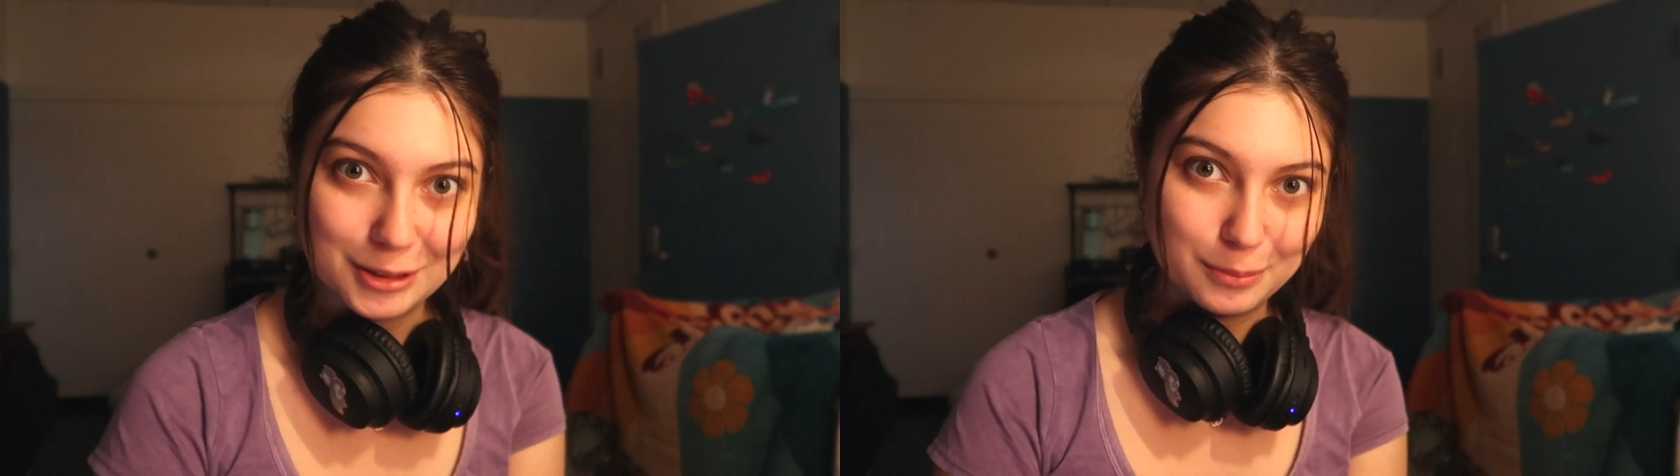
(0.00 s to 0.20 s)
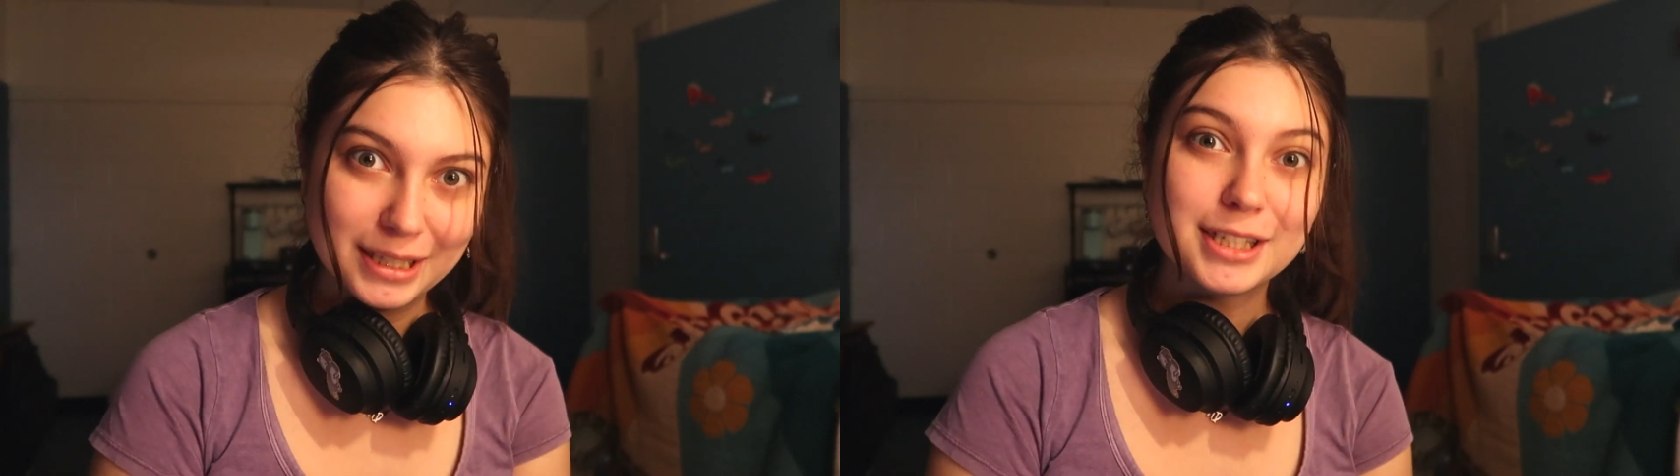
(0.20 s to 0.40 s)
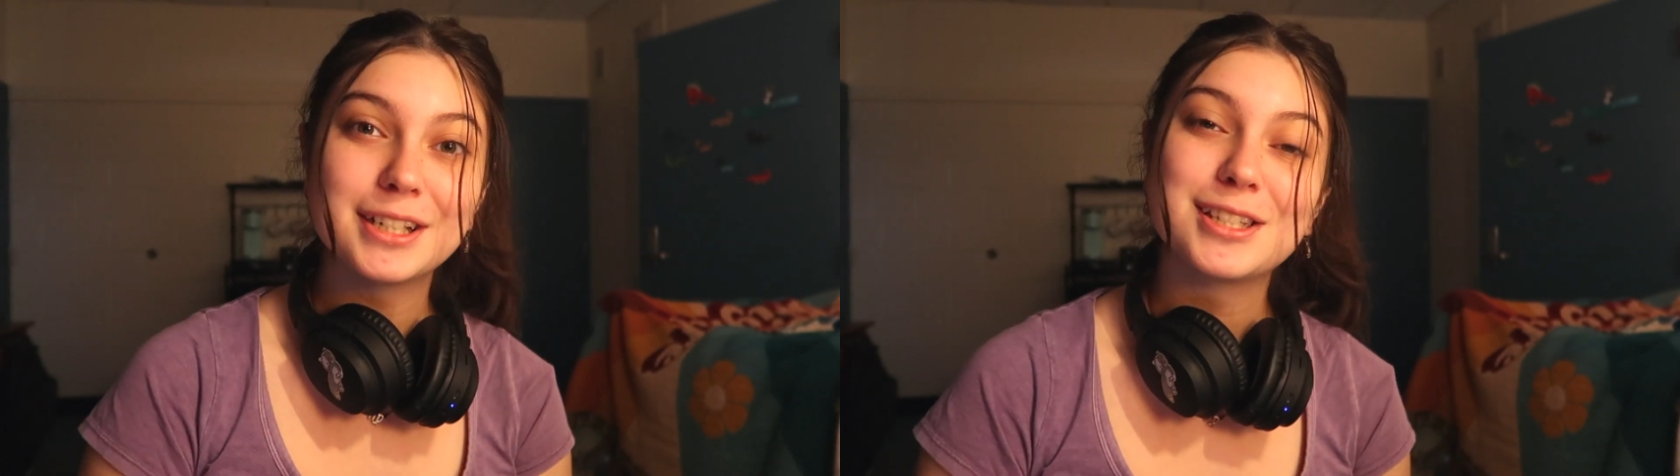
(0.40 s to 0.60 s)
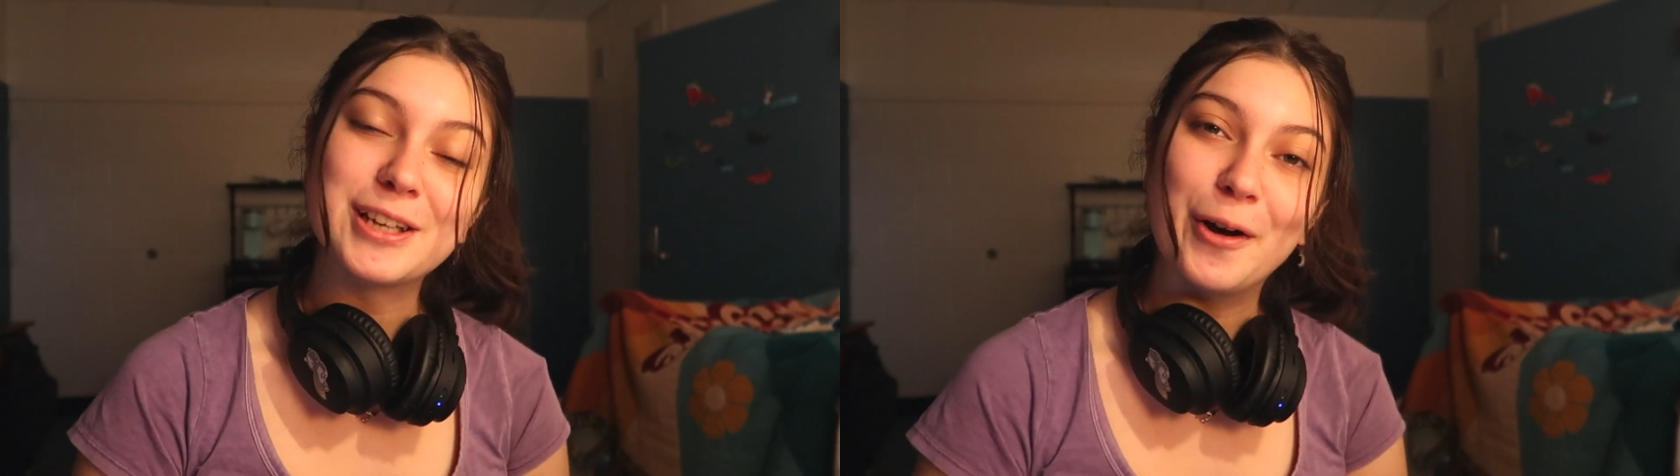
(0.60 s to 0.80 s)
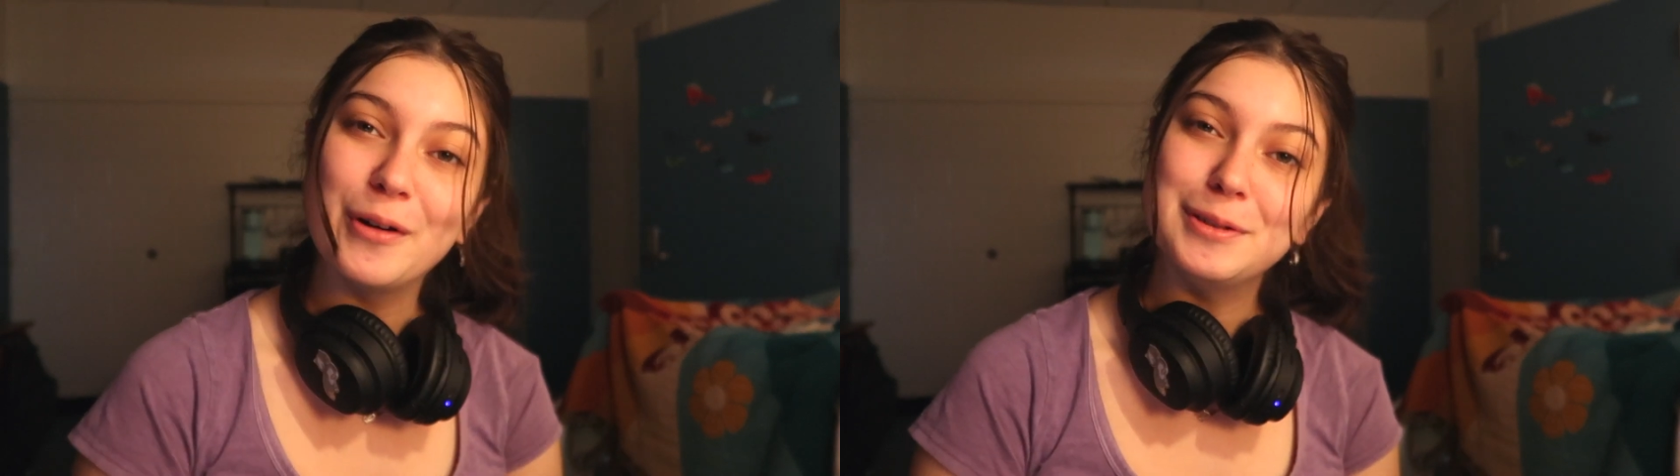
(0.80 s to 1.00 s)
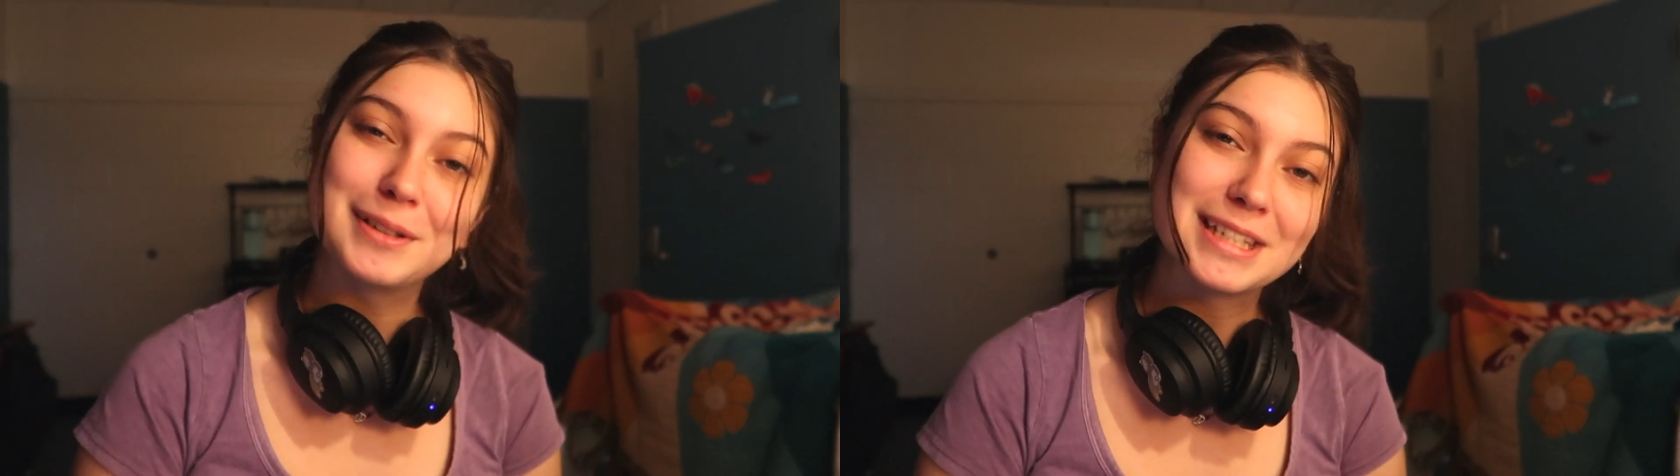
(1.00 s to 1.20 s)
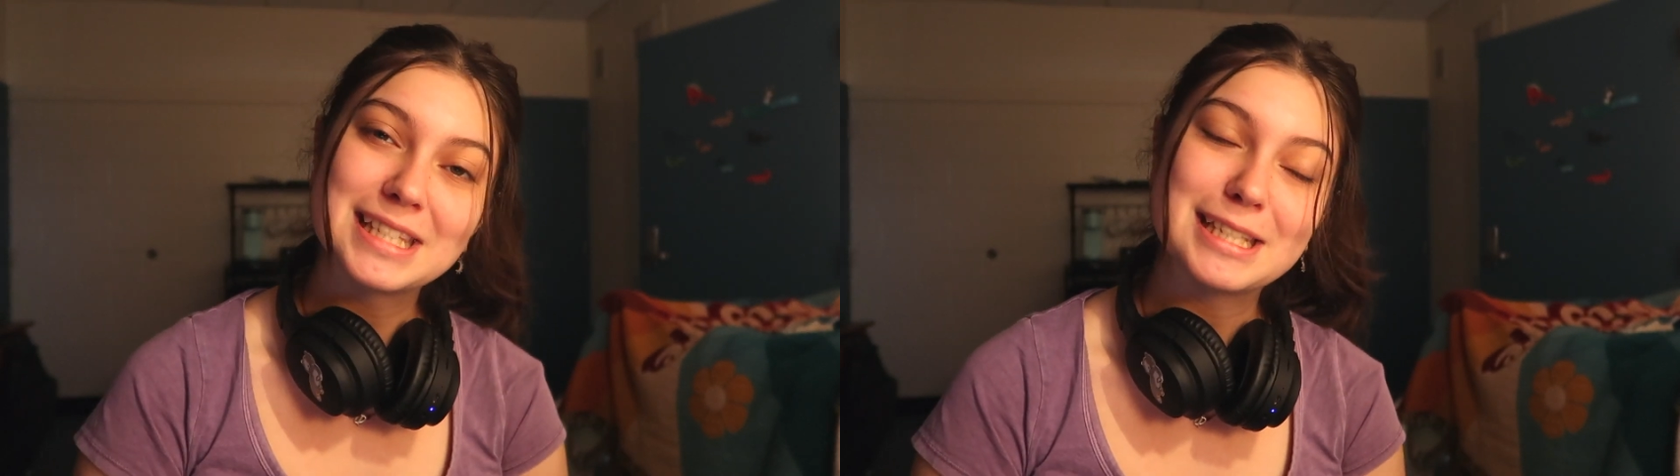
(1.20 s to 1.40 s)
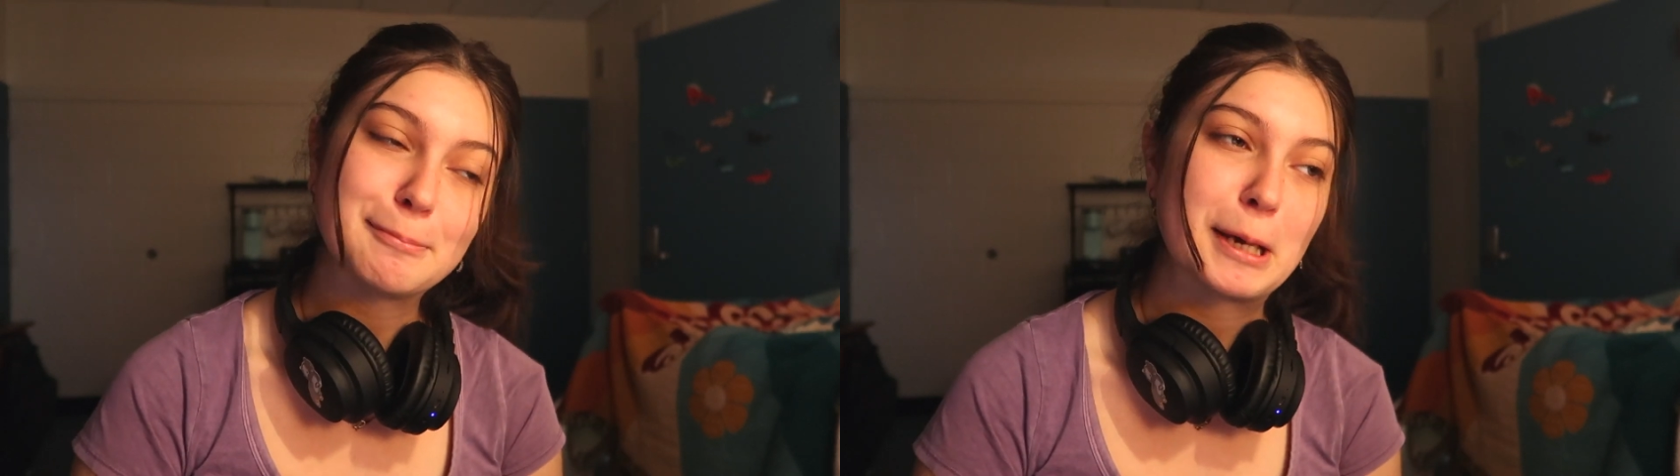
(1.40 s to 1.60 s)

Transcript: little bit so you can see me